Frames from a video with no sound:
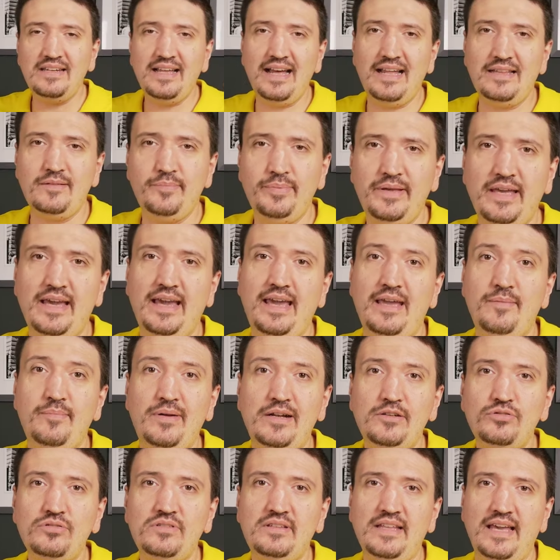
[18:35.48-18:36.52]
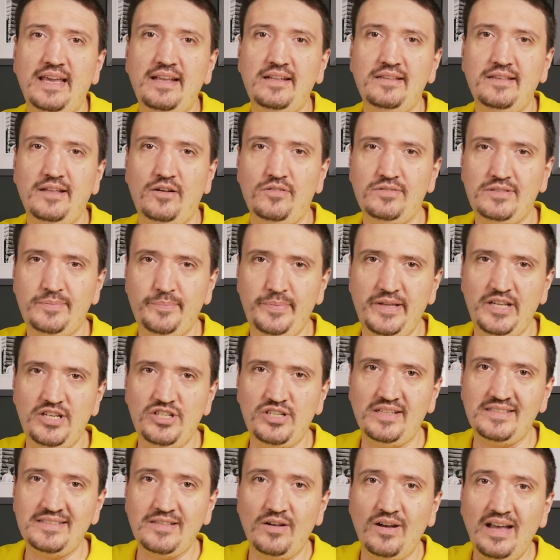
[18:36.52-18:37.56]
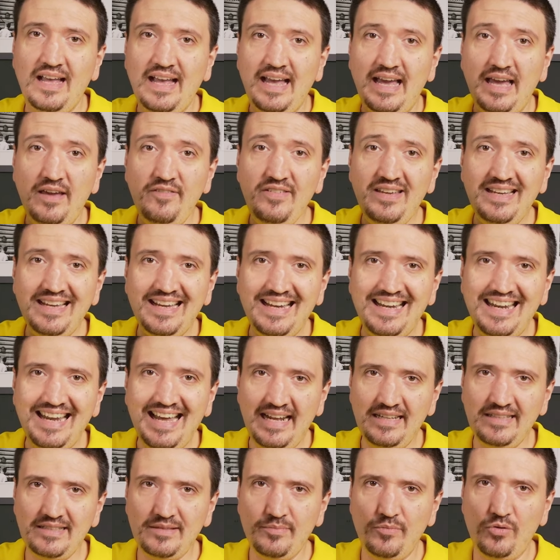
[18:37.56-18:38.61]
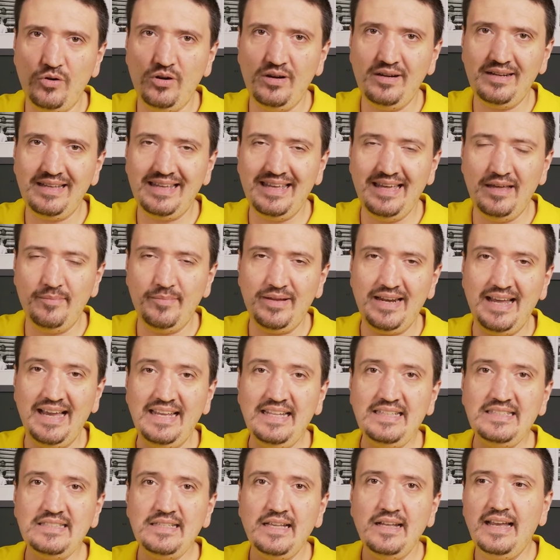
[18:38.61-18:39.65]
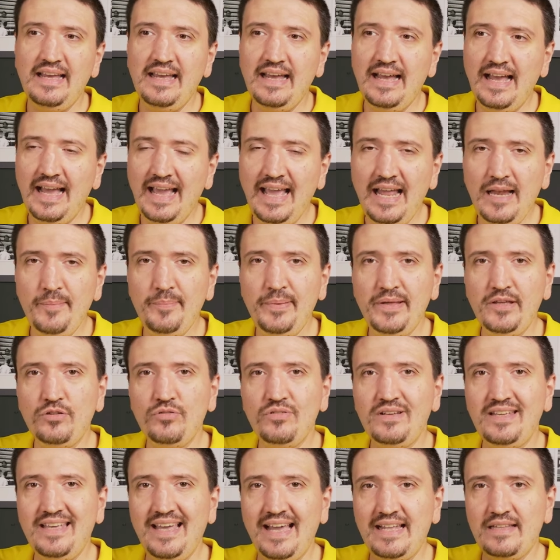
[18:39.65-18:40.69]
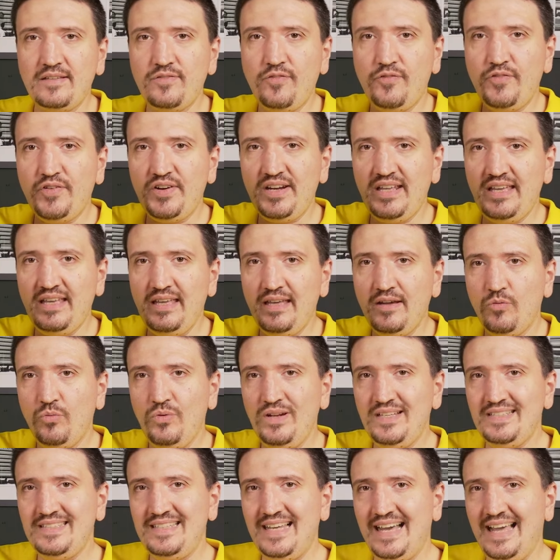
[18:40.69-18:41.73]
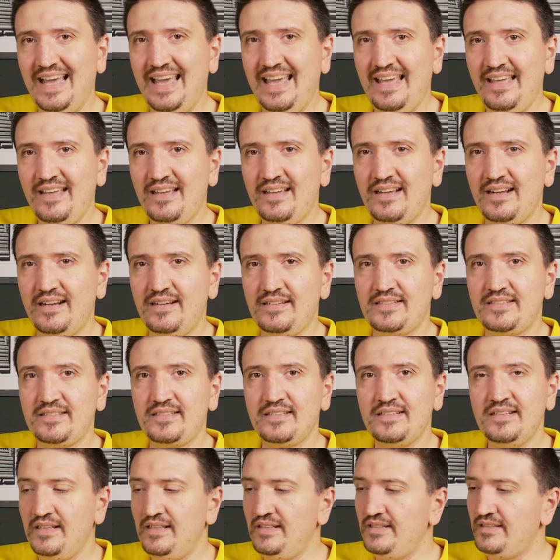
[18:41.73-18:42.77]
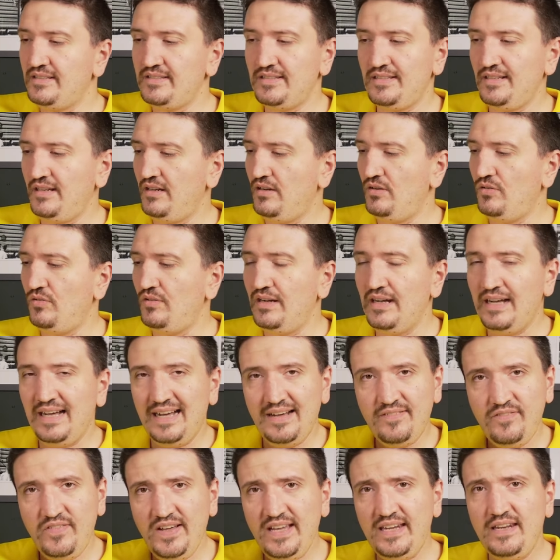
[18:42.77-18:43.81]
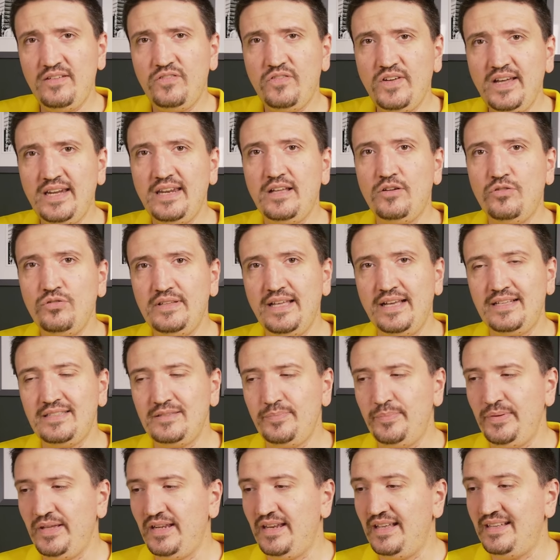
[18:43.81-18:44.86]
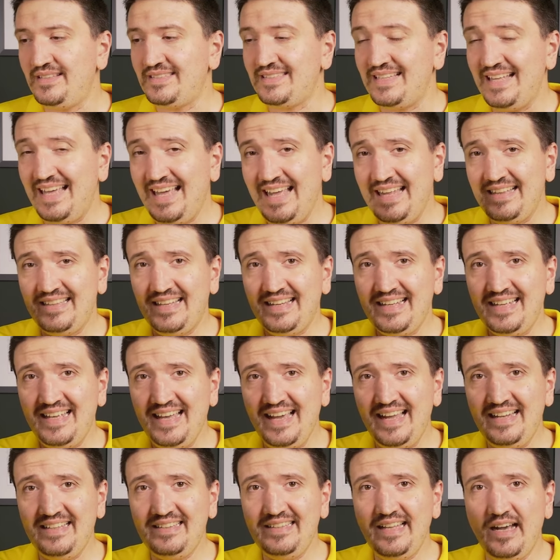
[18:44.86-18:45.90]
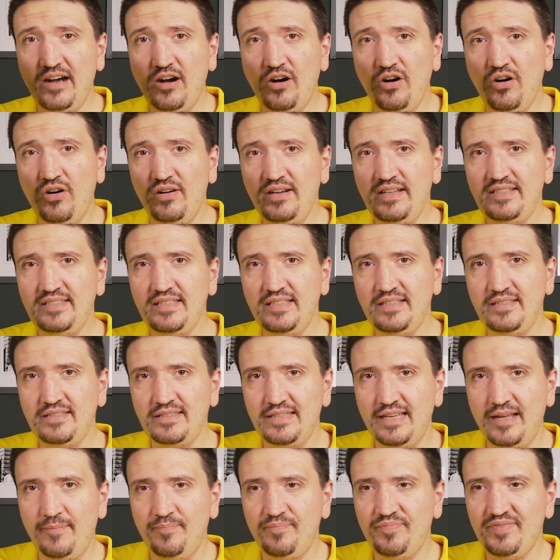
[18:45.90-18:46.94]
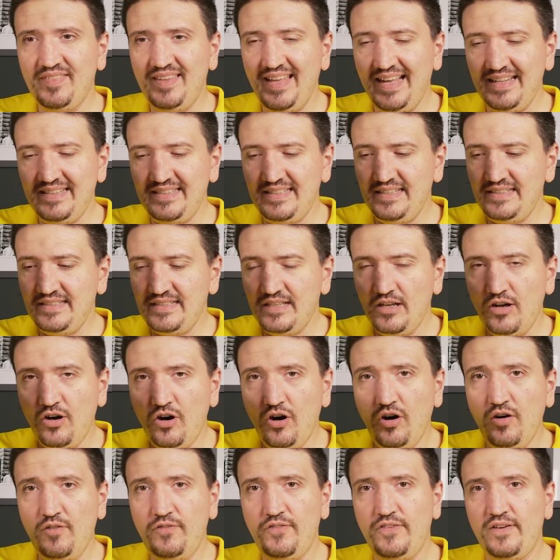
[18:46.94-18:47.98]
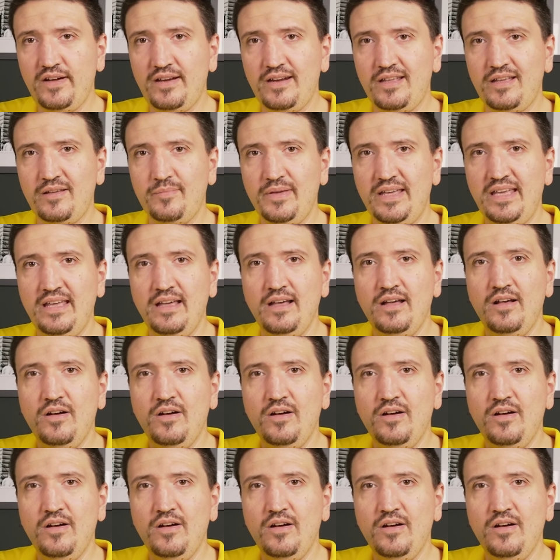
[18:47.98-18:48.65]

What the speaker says: not be able to take those pictures. So having a light small camera, it's helping you get free with the angles. So a very, very good experience. And again, the only system that it's offering me